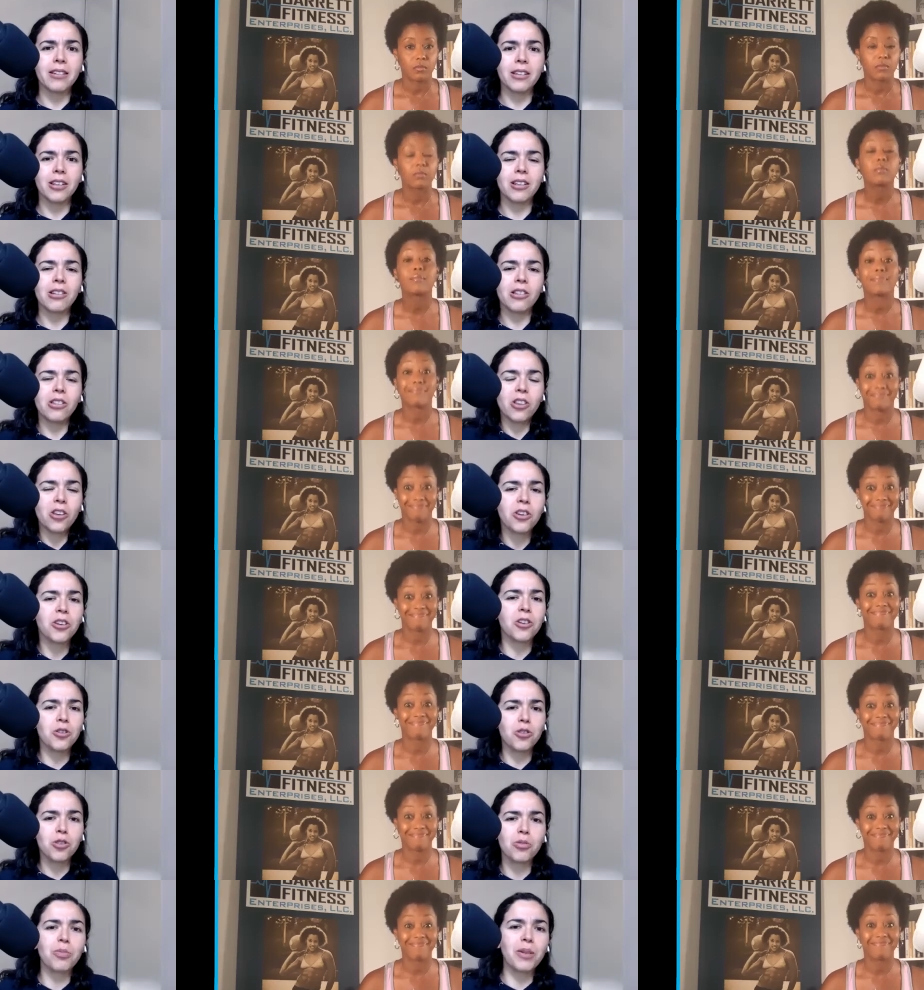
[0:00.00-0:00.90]
Speaker 1: in mm-hmm. theory you
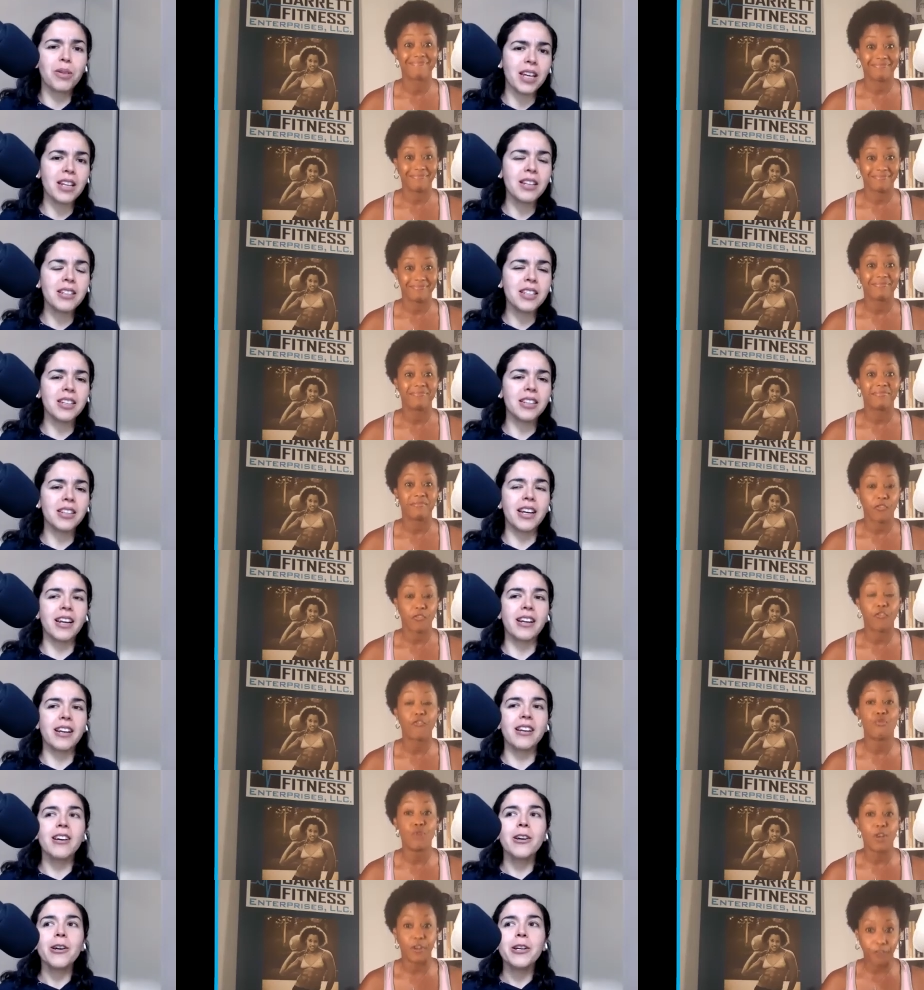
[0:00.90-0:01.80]
should be eating then
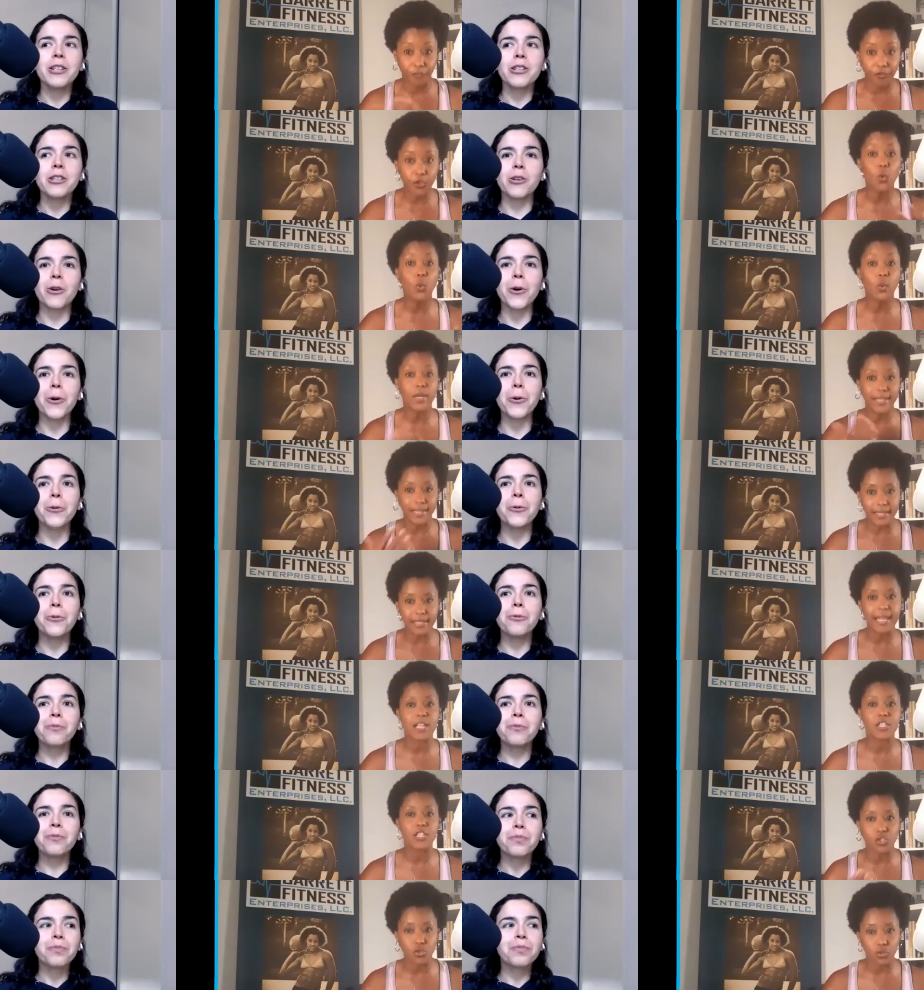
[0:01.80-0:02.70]
Refuel so
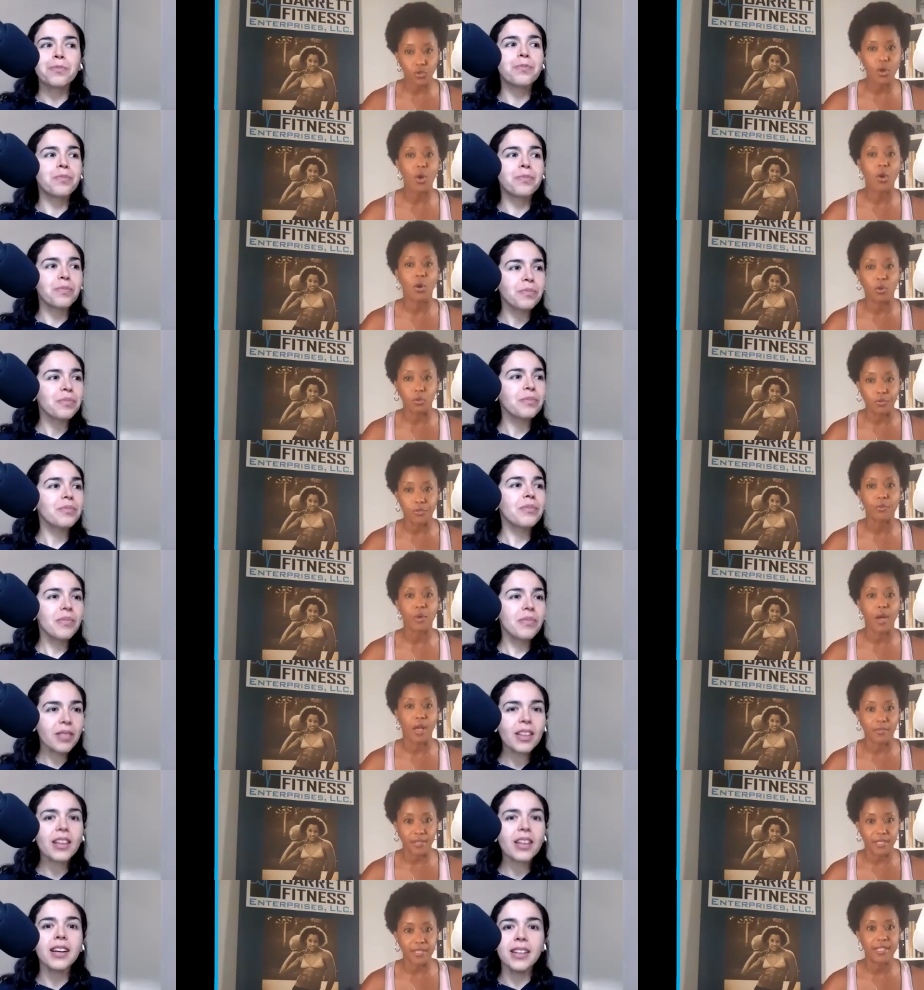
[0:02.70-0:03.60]
Speaker 2: as you go
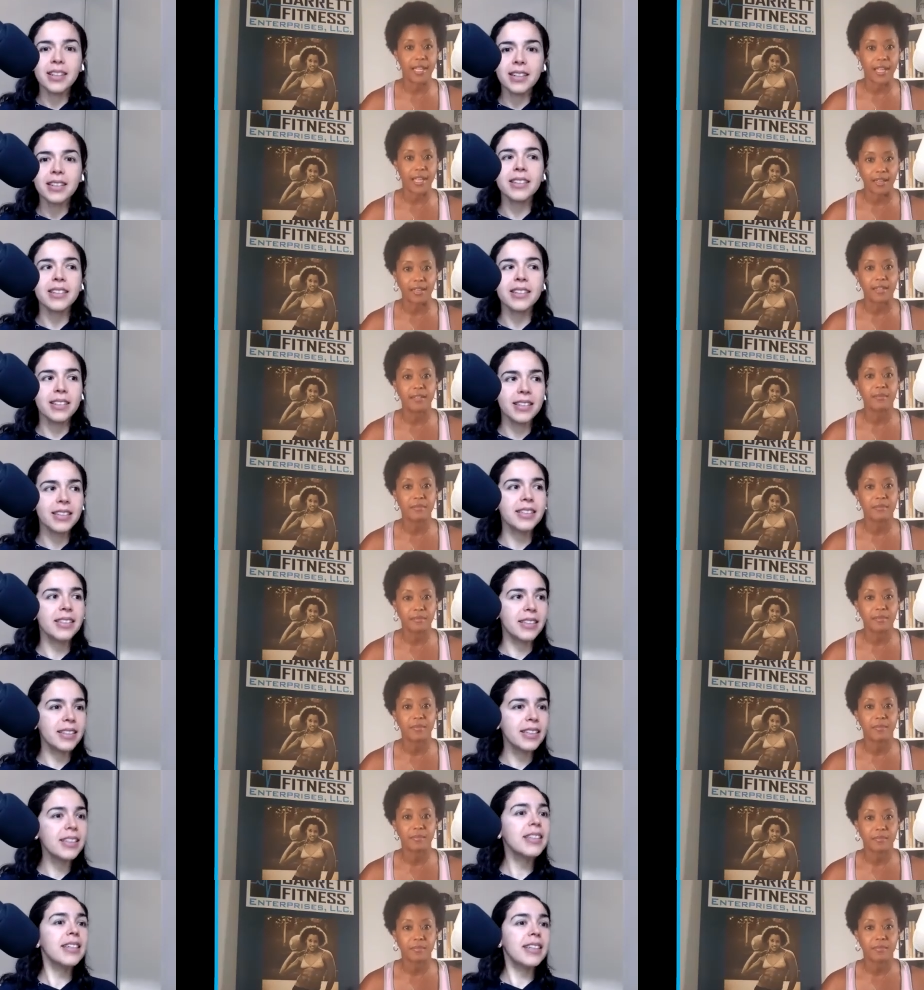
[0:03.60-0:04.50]
throughout the day
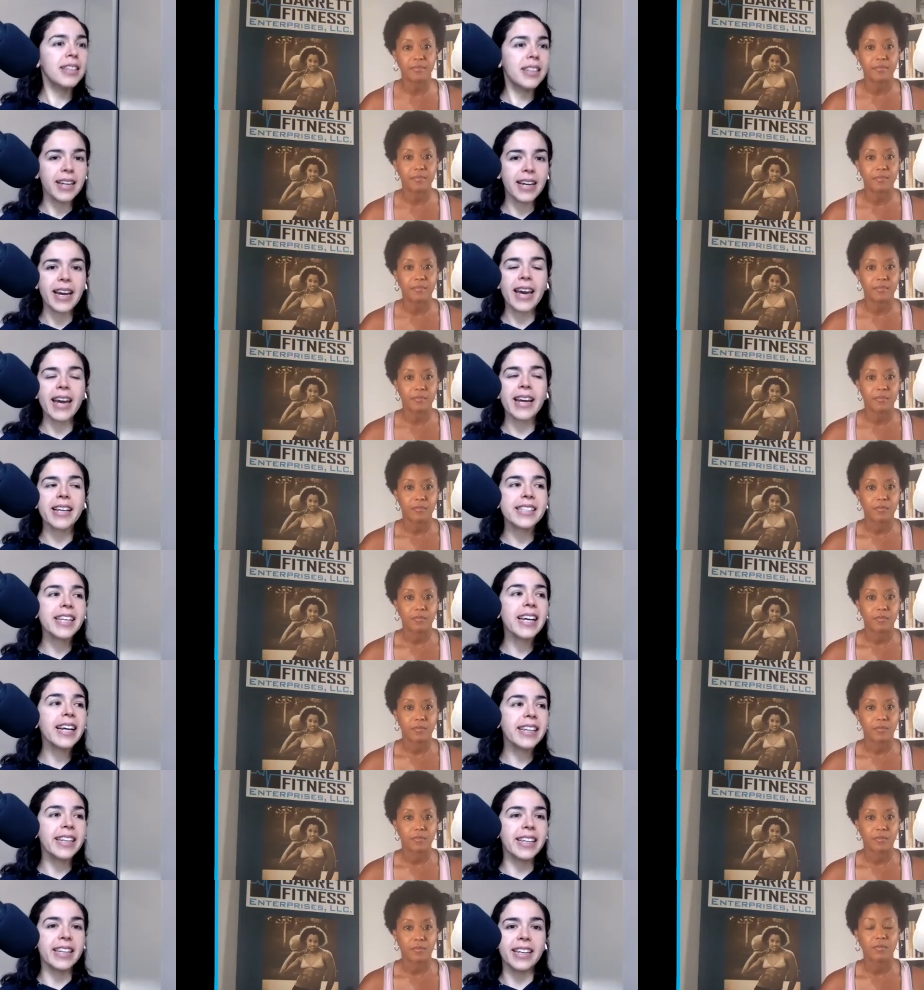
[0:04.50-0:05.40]

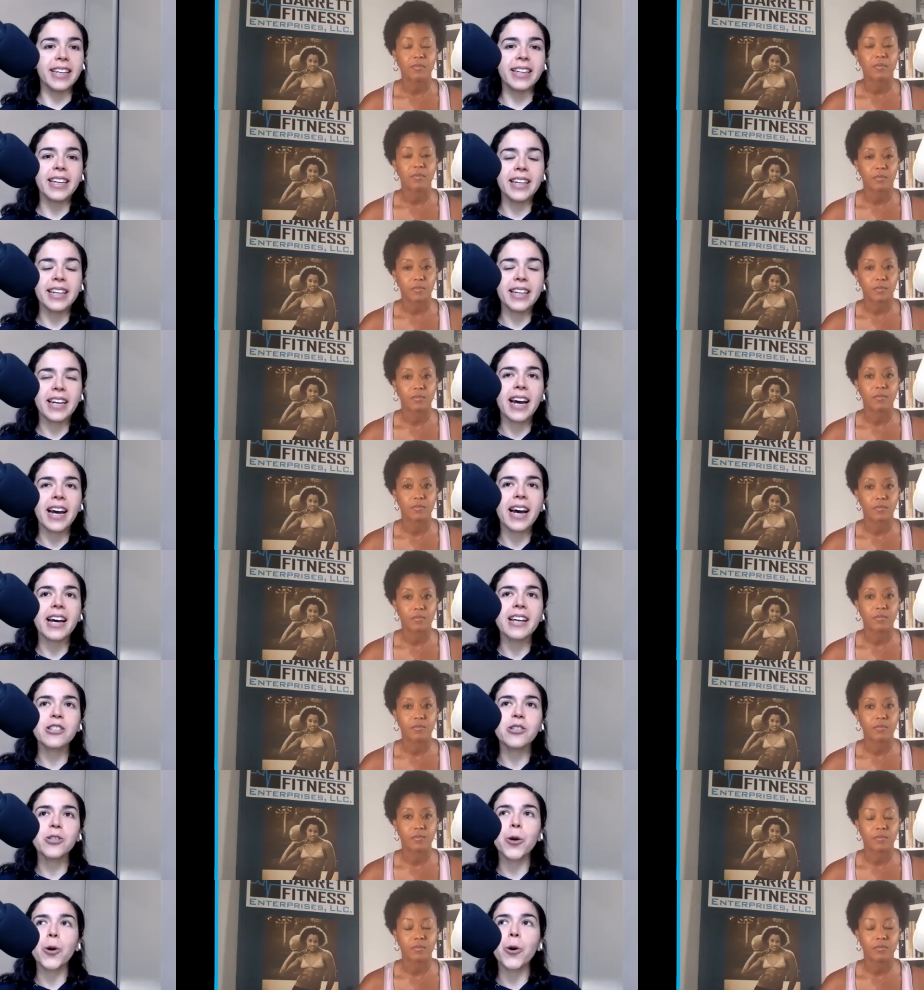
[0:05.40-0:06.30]
Speaker 1: exactly uh,
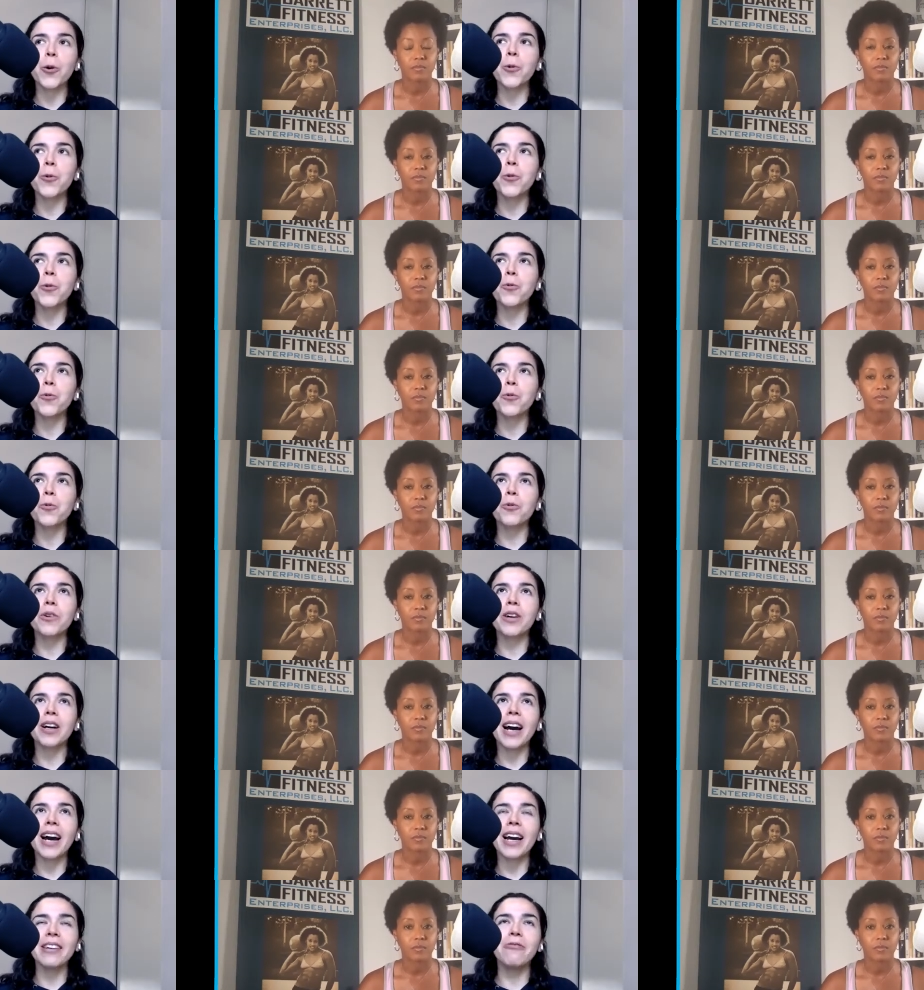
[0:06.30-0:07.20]
so
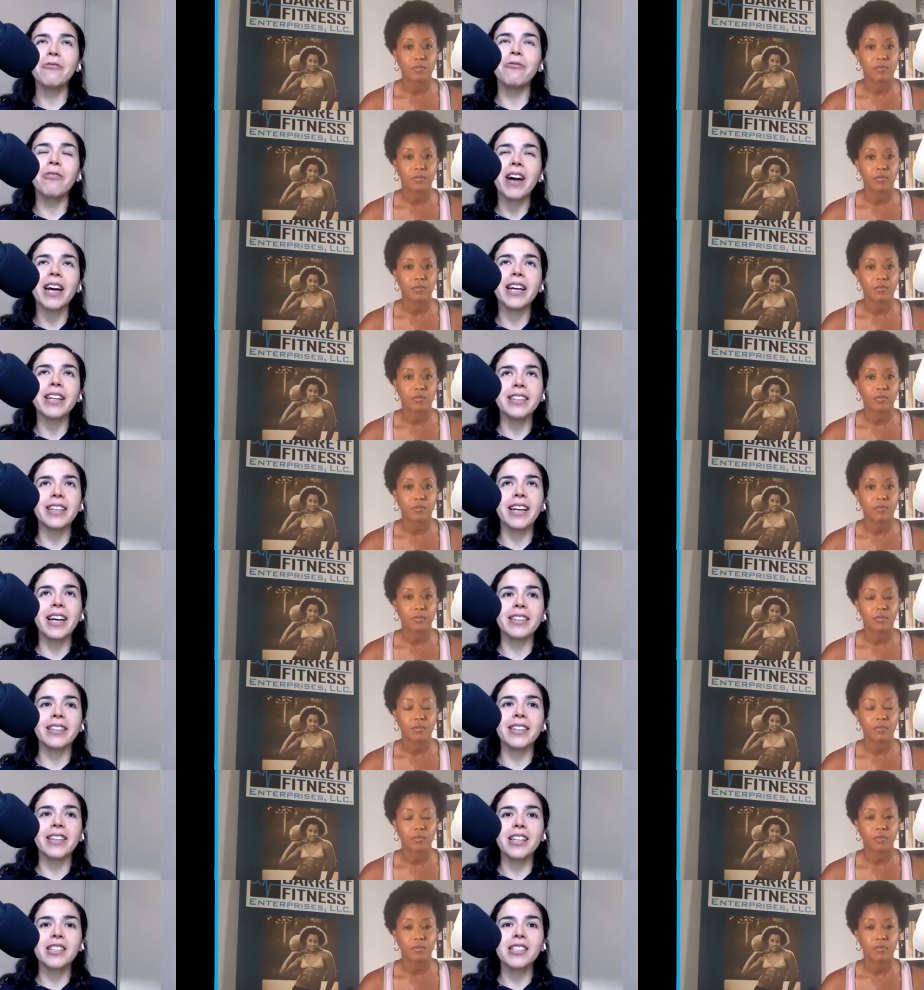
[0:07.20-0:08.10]
i find that
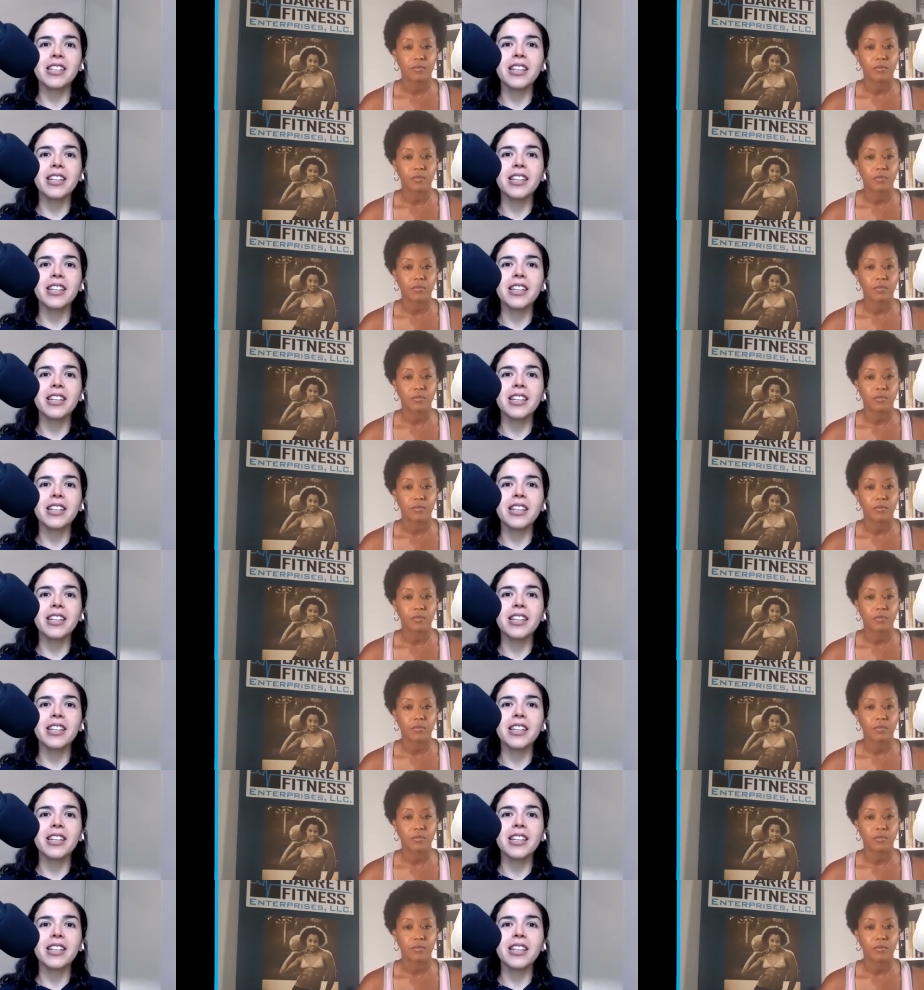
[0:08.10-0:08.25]
it's a